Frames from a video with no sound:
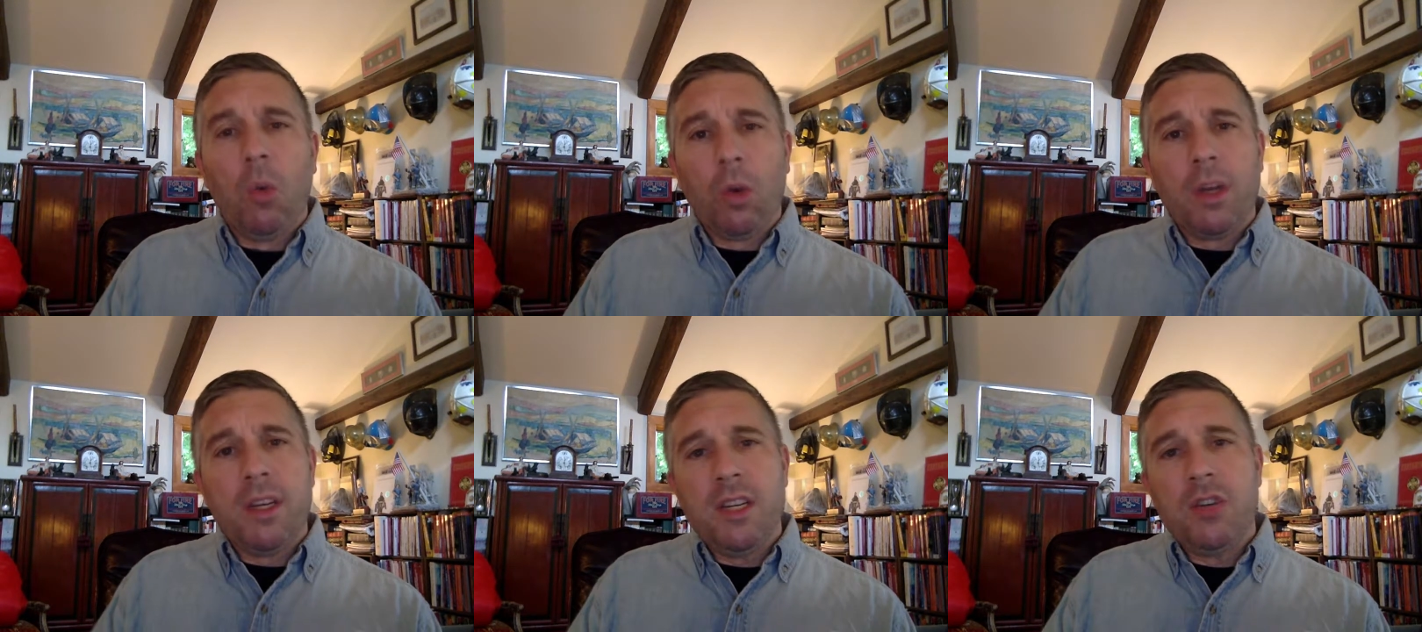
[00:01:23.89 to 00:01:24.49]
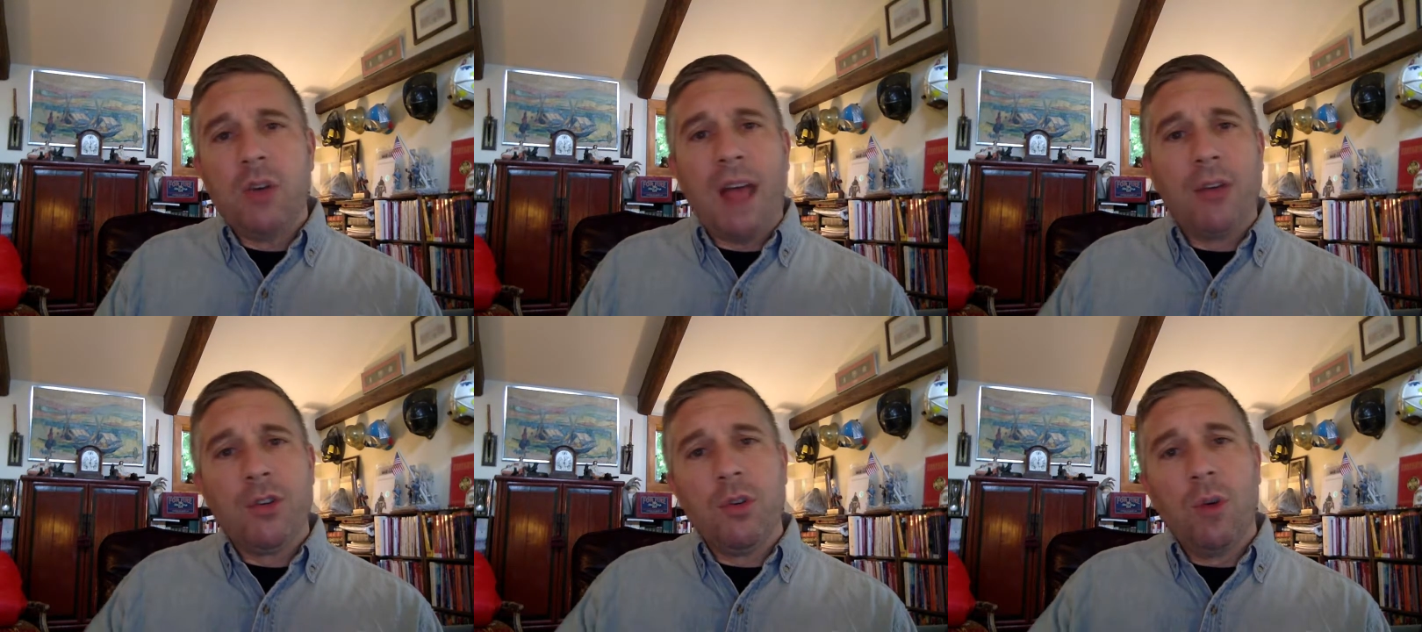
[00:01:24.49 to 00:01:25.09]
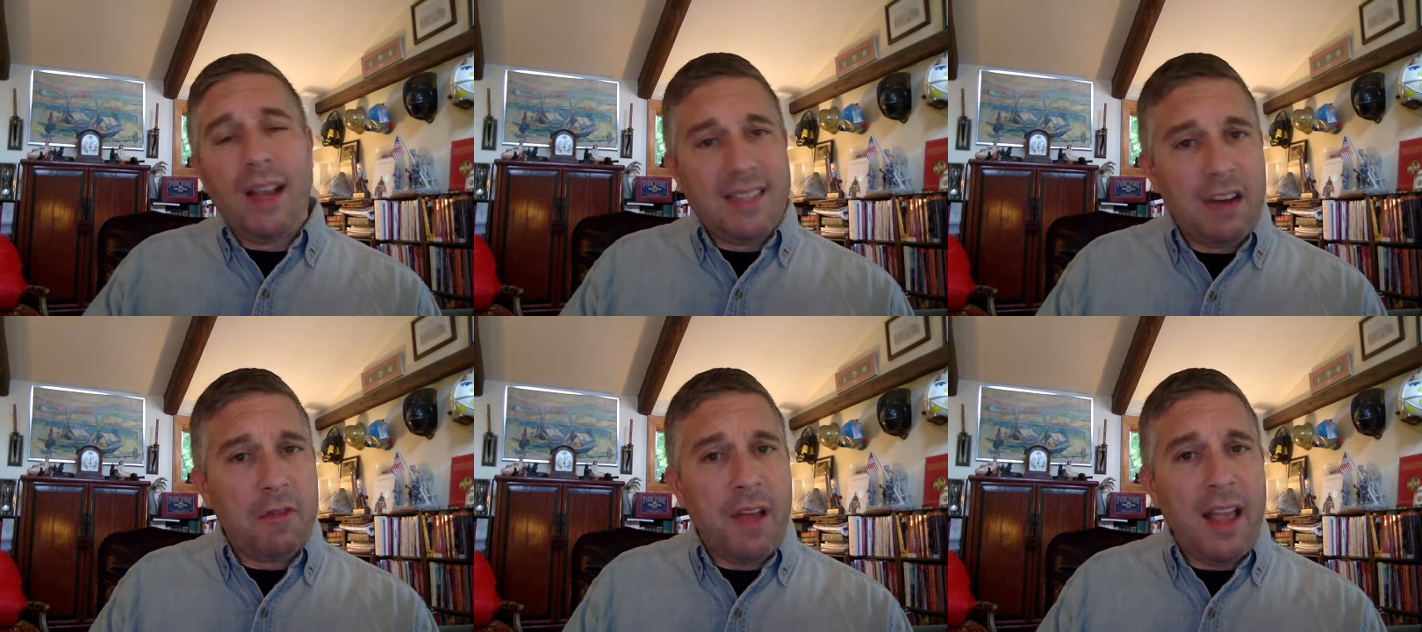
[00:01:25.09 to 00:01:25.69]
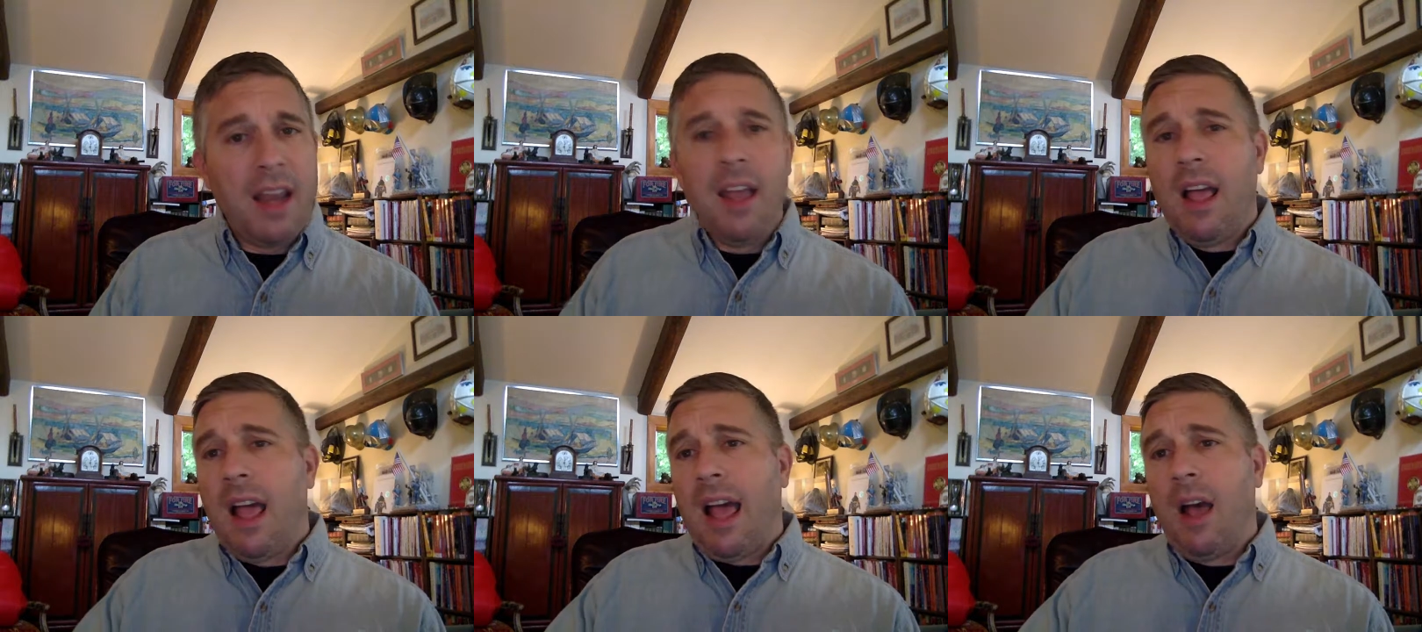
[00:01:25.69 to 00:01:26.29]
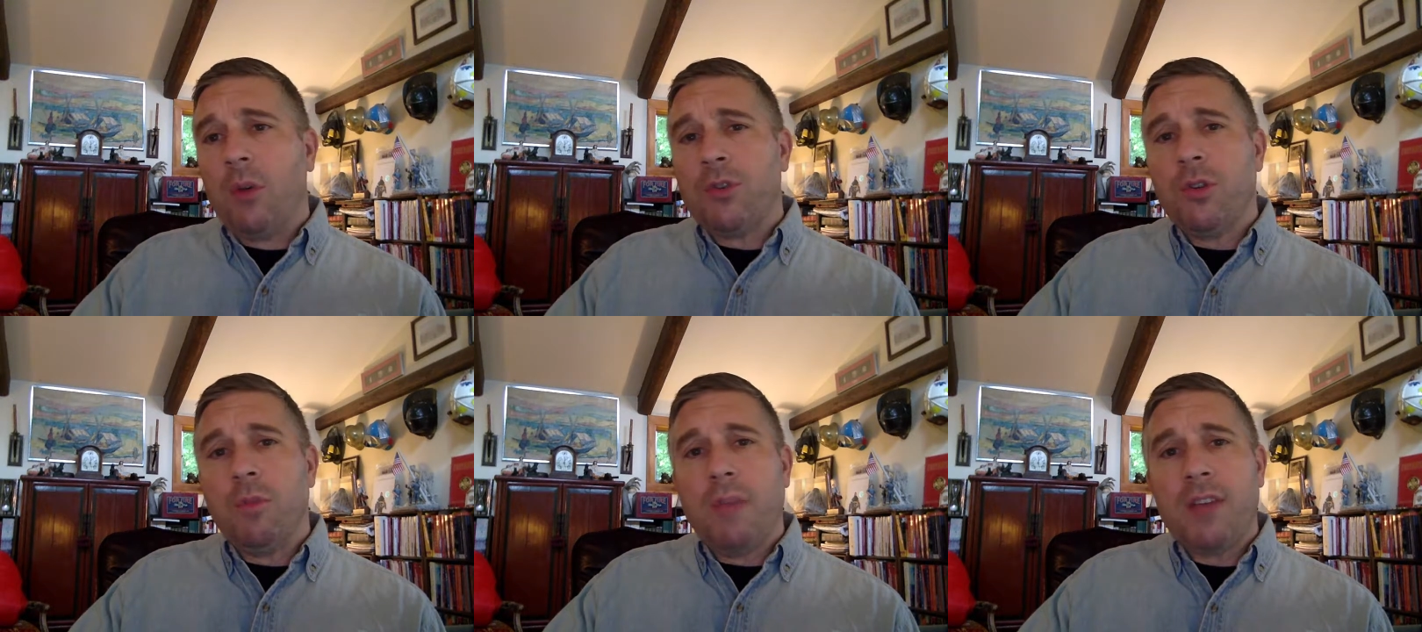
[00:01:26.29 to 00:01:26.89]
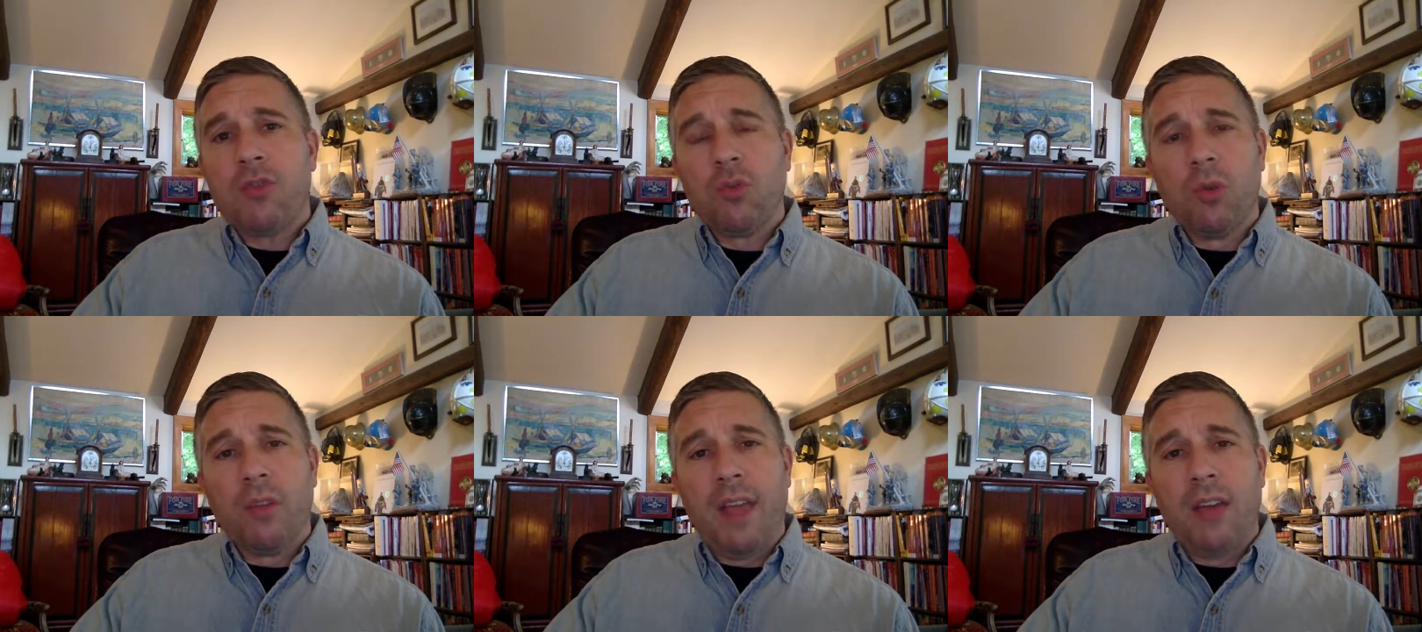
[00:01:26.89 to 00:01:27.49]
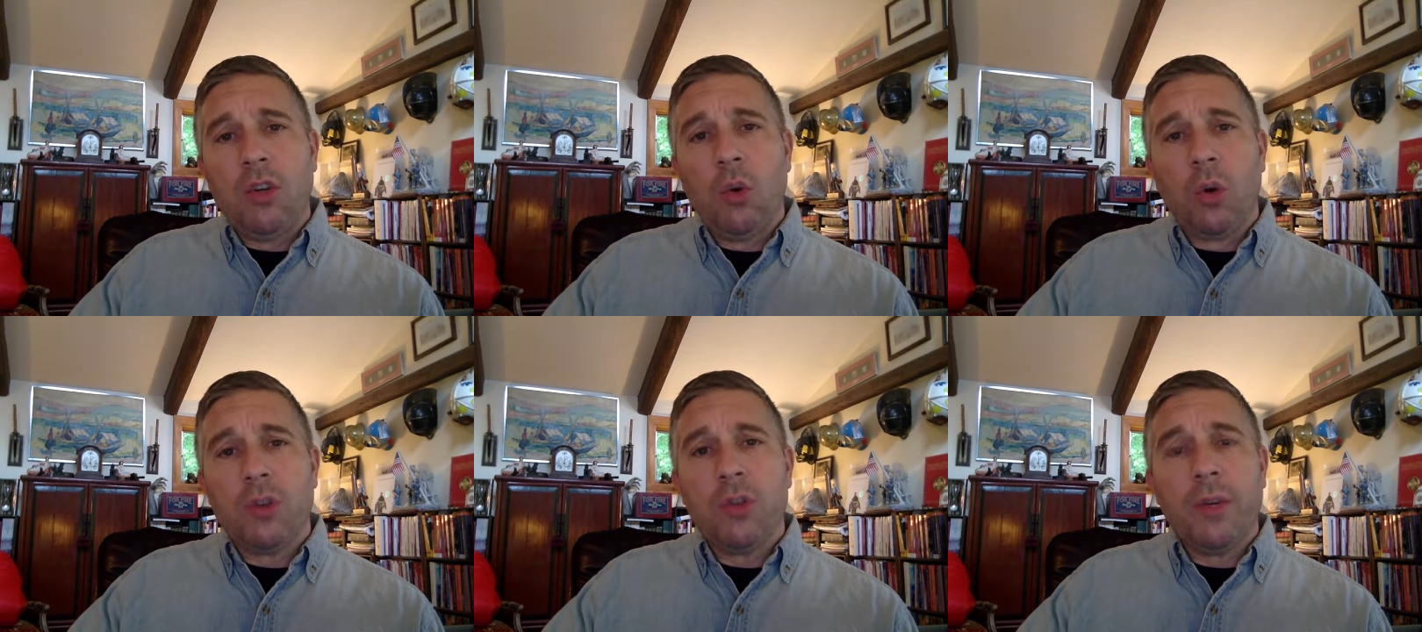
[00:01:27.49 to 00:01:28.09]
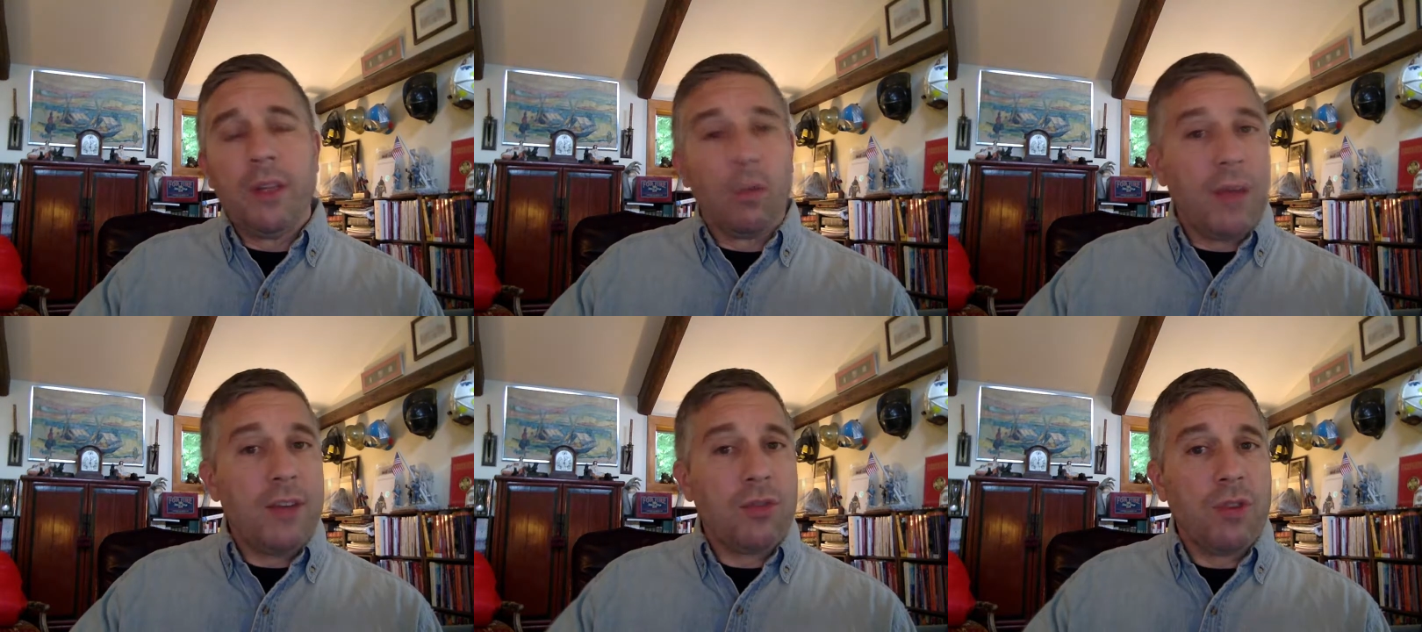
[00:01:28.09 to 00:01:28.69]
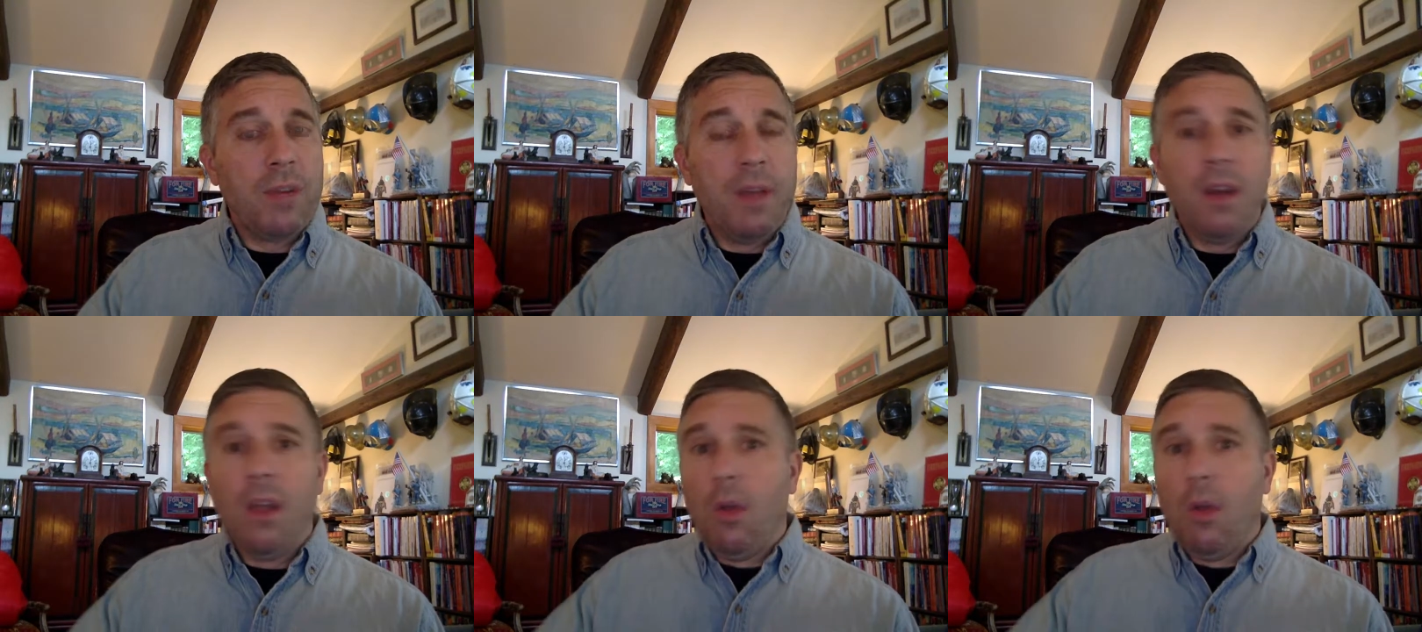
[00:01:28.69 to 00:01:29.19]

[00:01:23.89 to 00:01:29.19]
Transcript: We're going to teach you how to identify it, how to make sure that you're doing the right treatment